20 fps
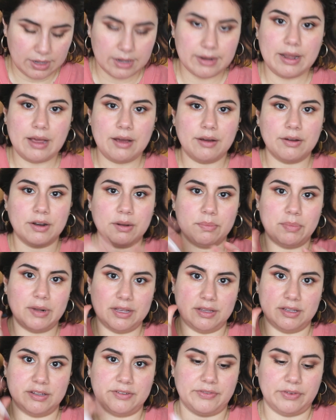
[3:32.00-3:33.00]
And now I'm gonna
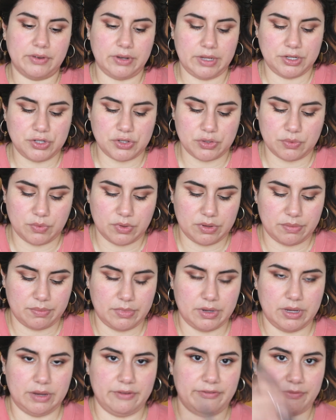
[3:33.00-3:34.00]
apply this foundation with
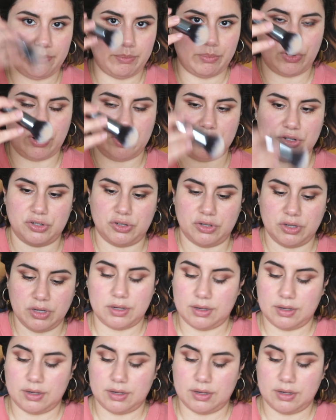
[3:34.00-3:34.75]
my brush.